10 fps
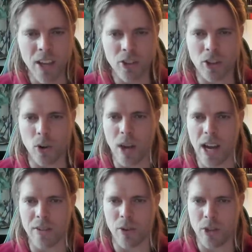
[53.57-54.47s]
So we
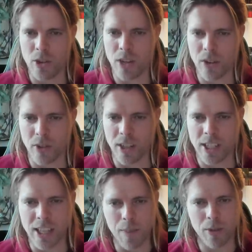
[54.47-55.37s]
have a few different
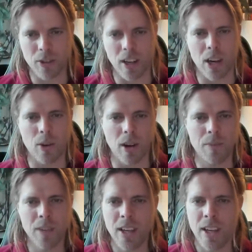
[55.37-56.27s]
steps, and I will
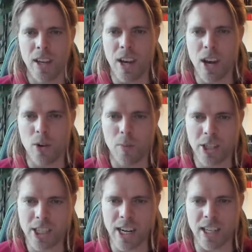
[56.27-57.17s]
now
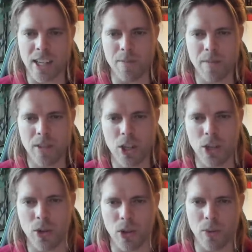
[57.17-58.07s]
present them
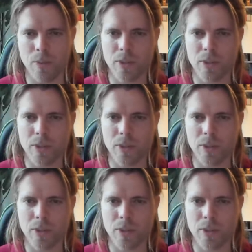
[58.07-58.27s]
to you.